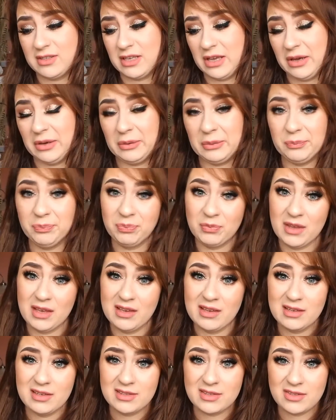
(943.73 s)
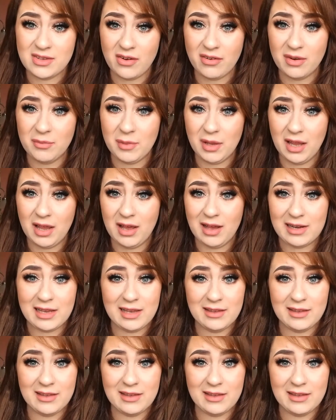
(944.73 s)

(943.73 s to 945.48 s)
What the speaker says: So sorry Milani,